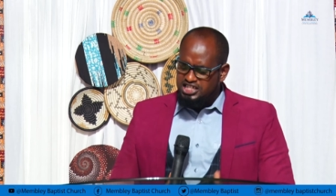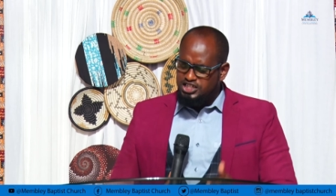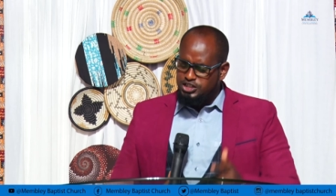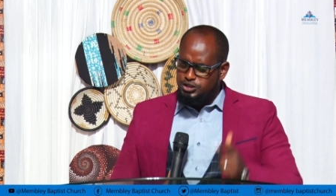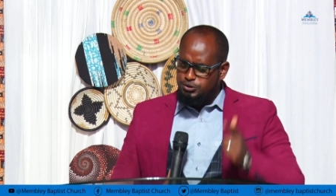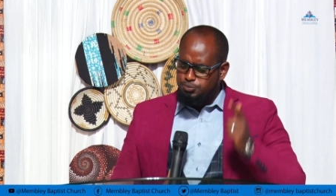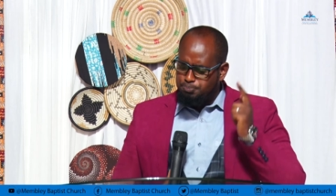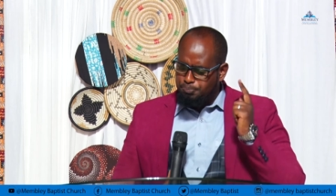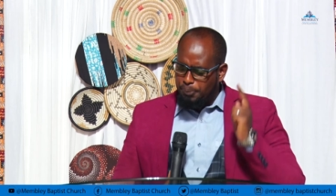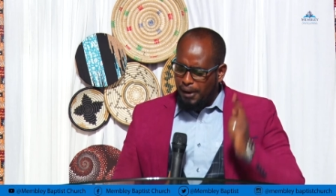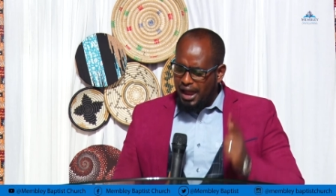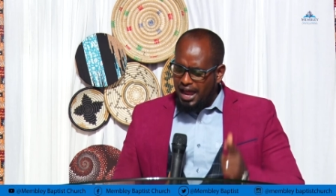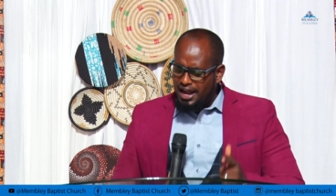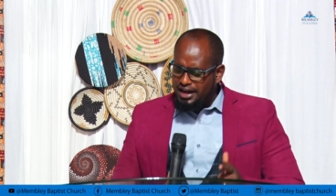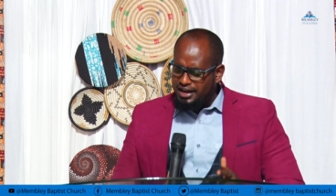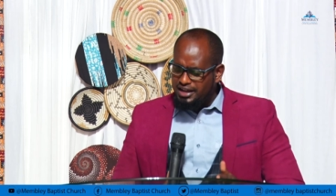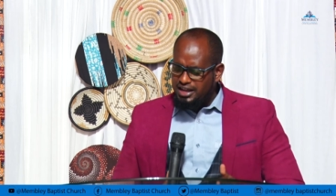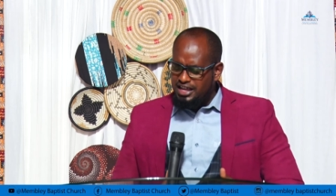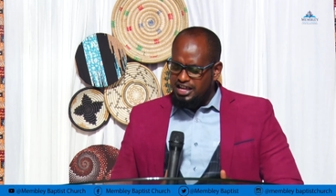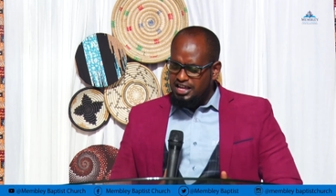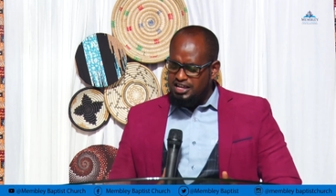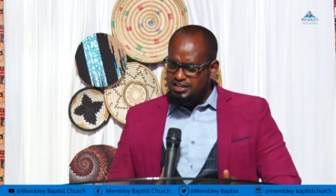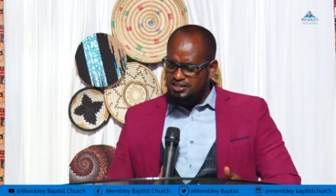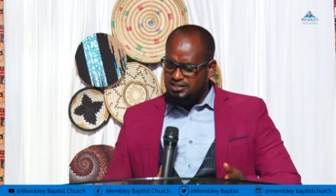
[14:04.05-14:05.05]
spend
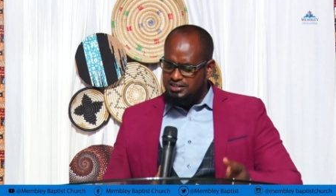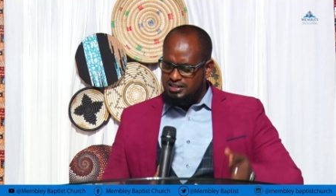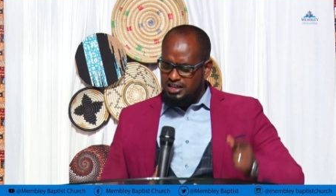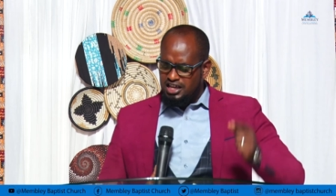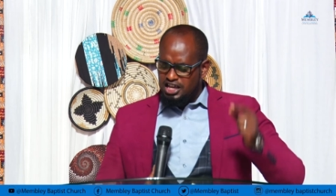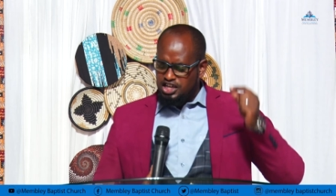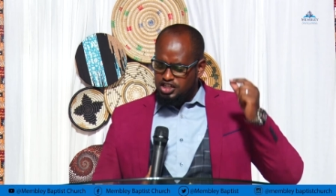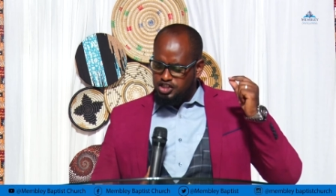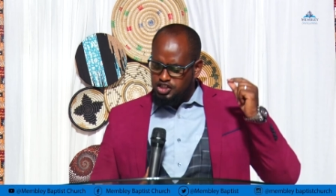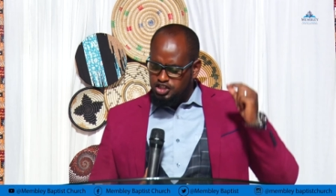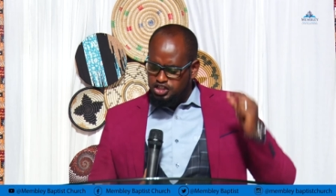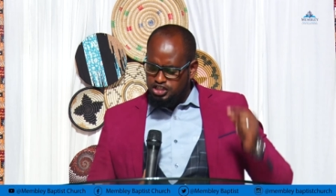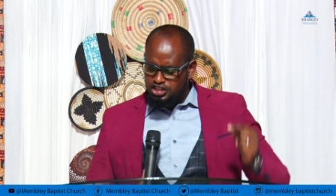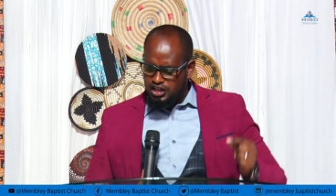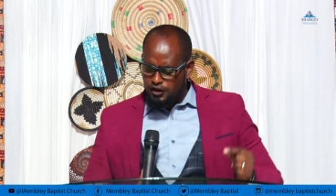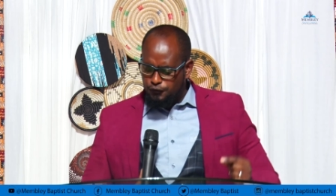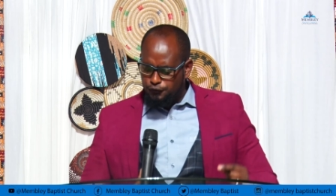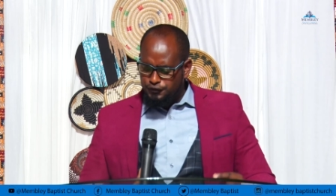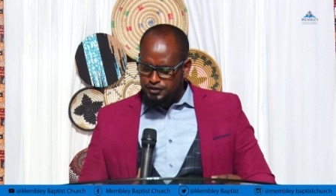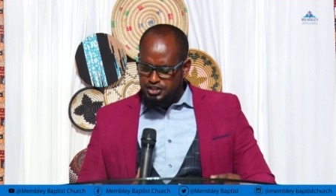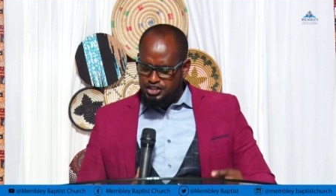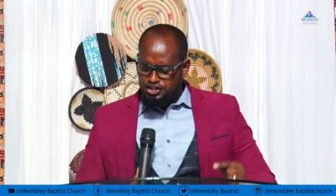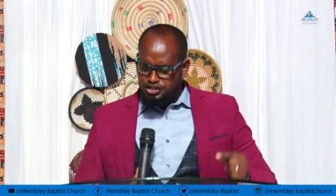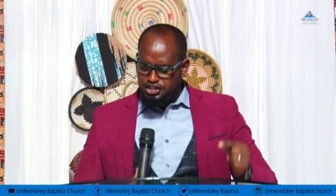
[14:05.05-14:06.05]
his
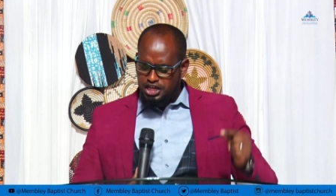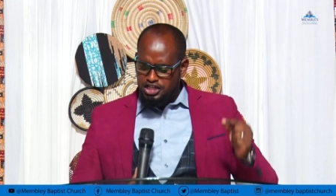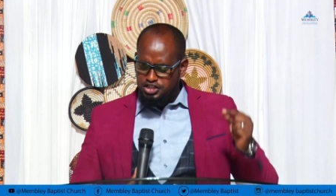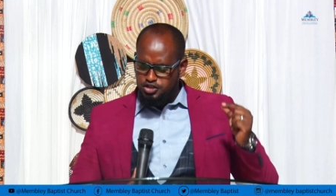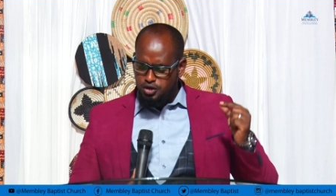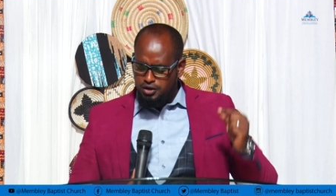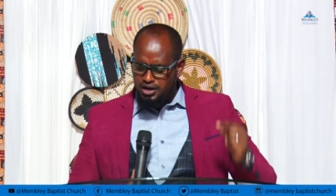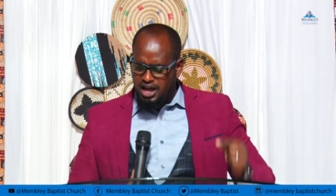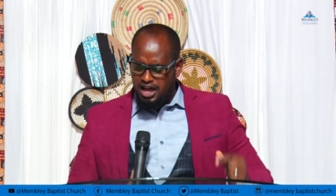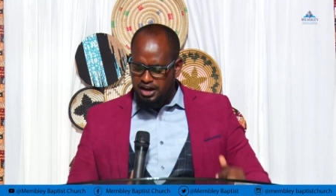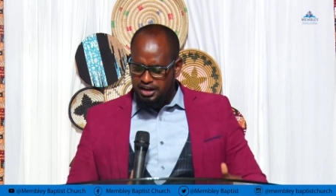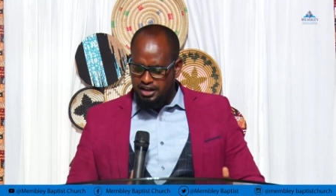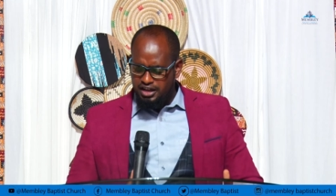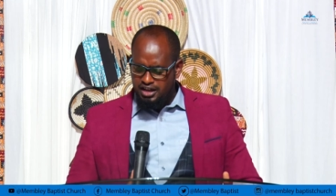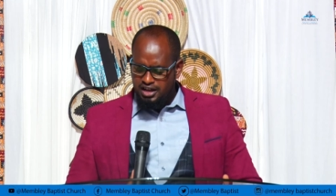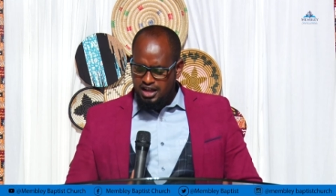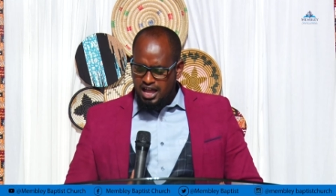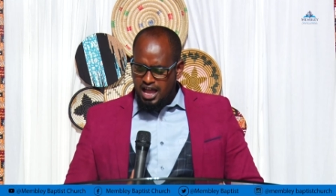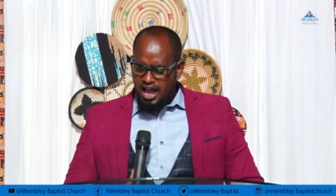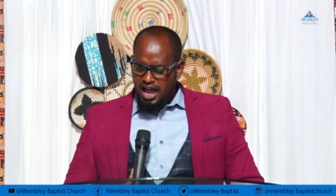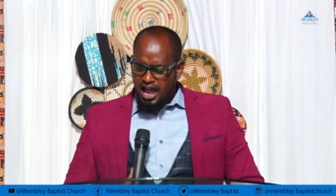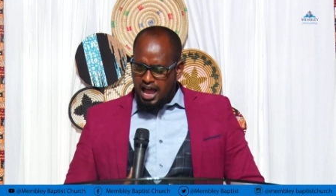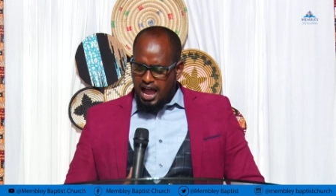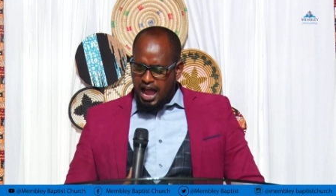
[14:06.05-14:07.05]
shift stationary
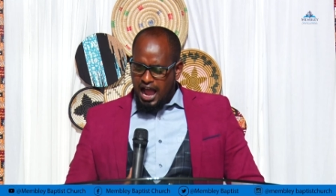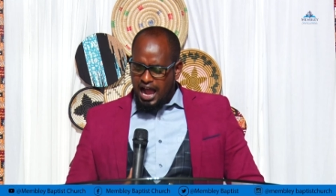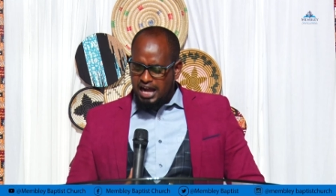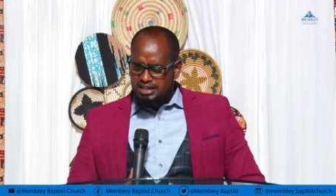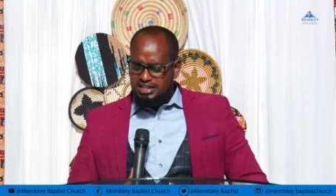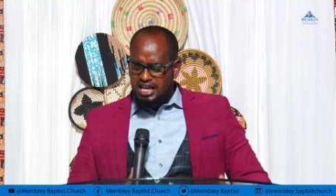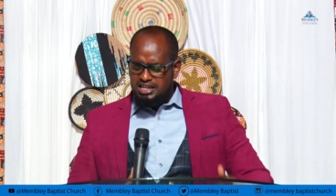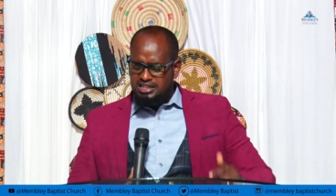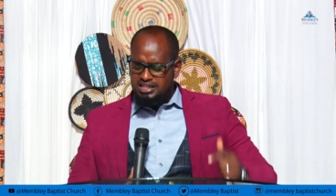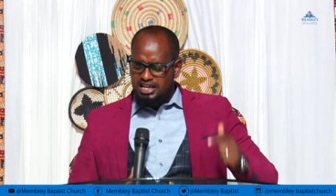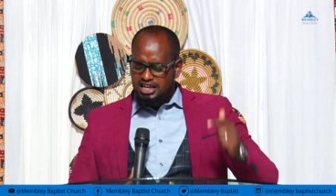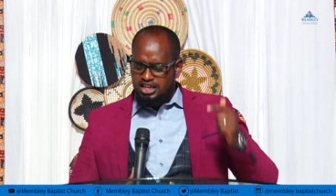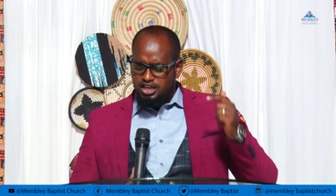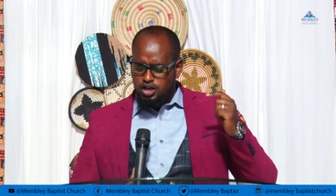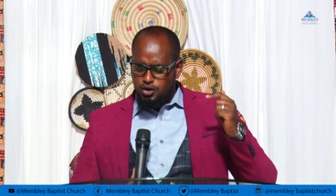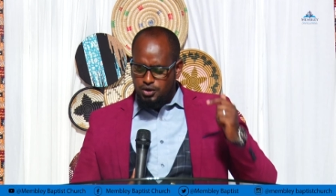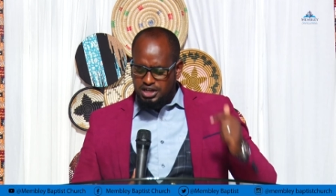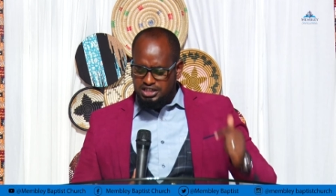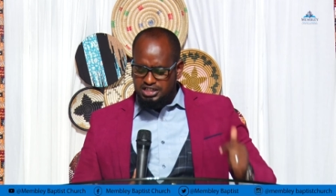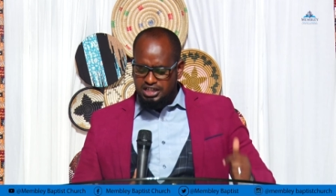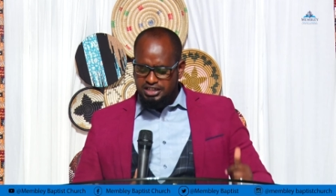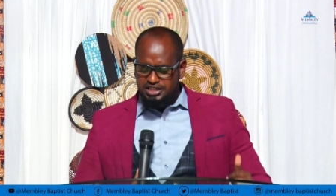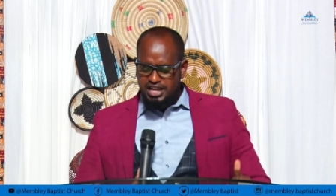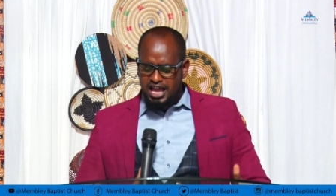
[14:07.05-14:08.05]
at a
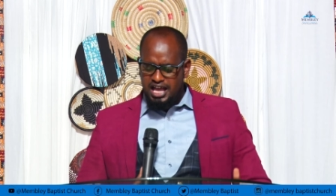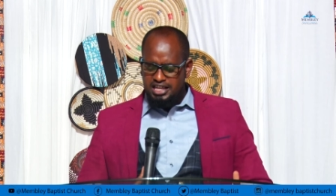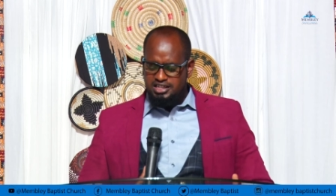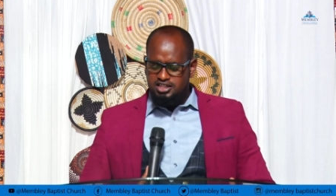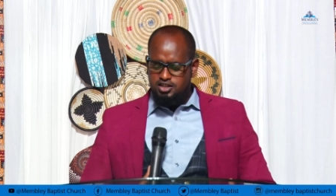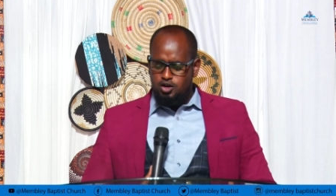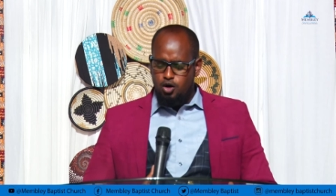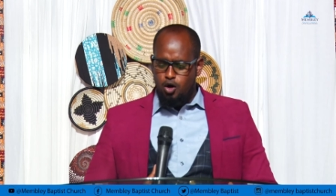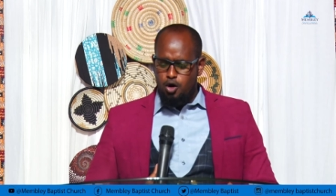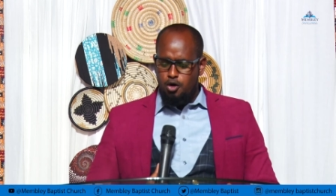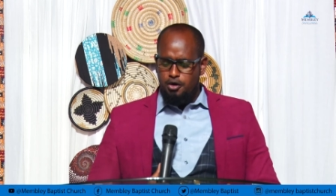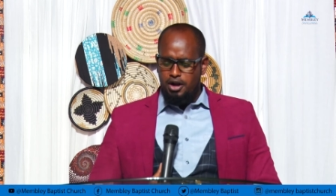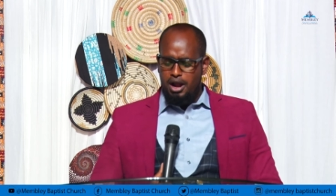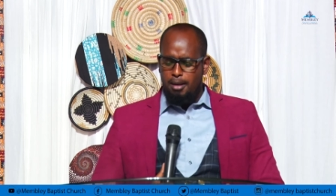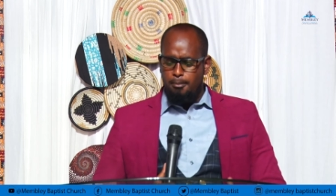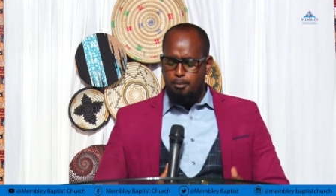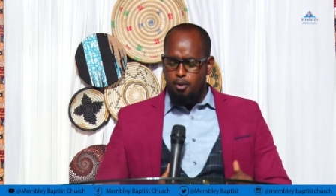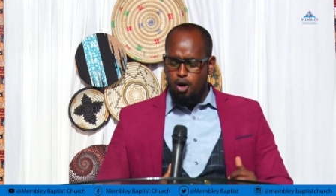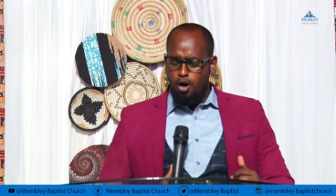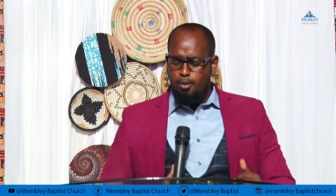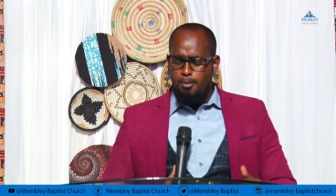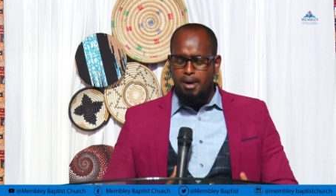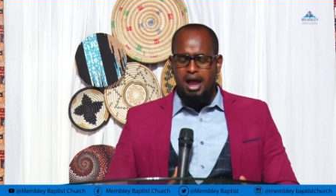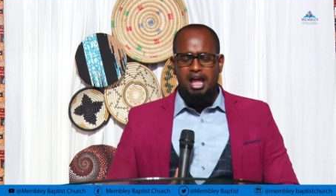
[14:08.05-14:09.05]
security desk or a
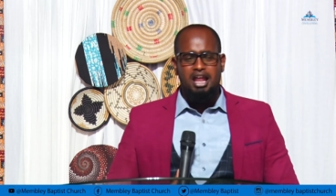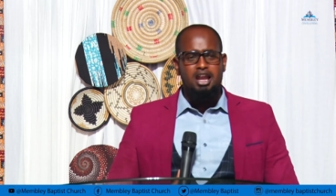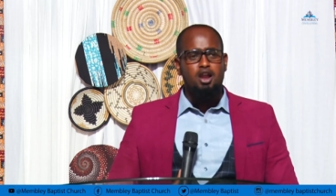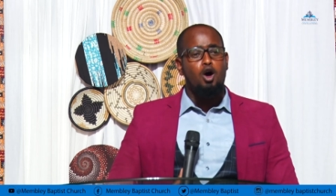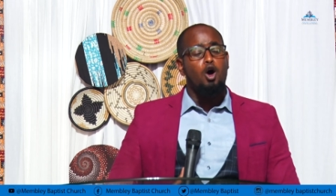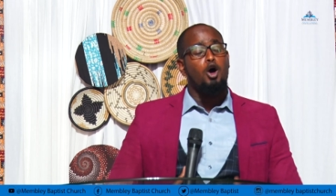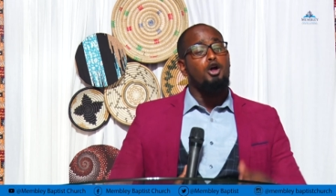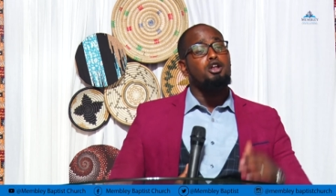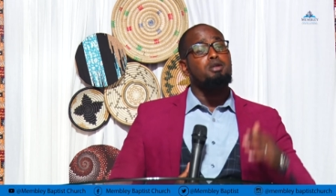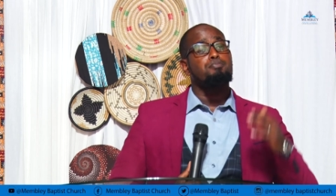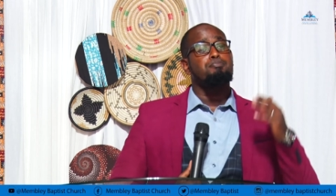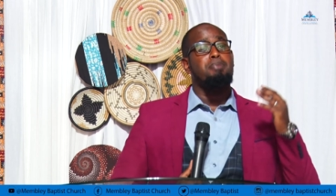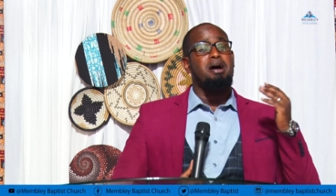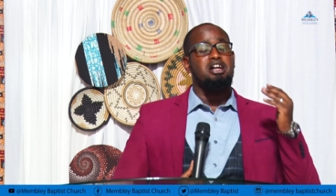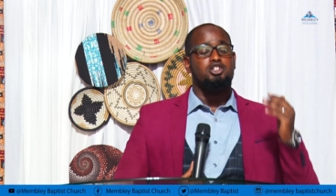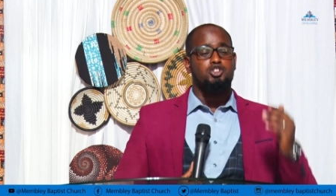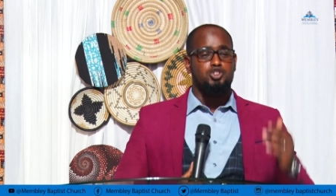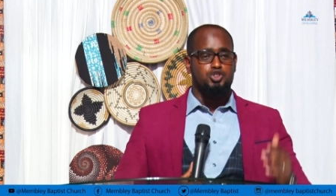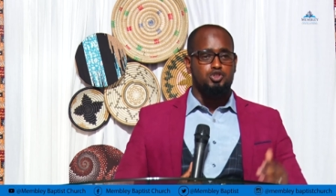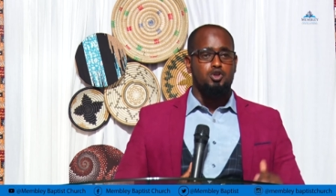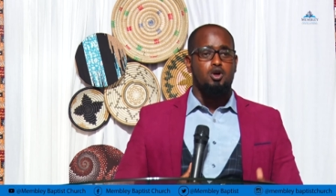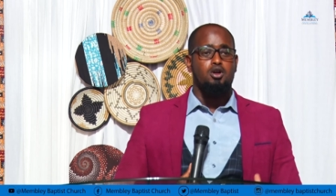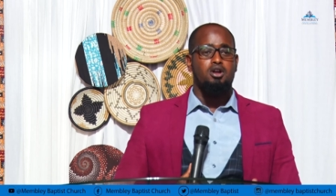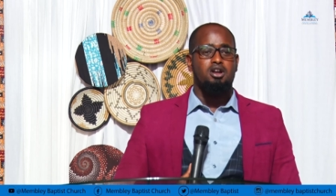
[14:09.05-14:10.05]
mobile on
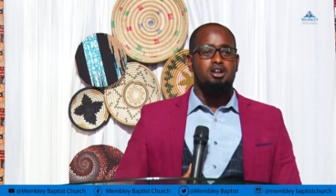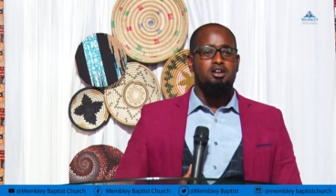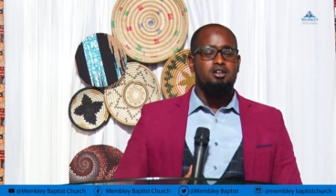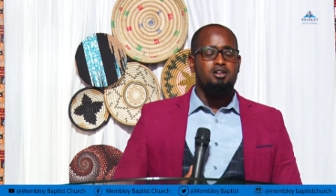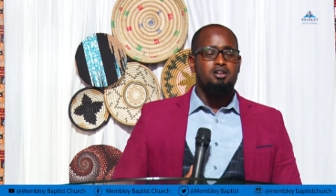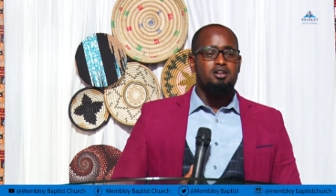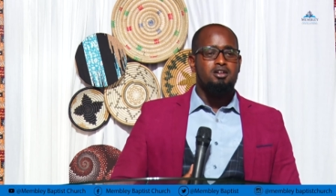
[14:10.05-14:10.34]
patrol.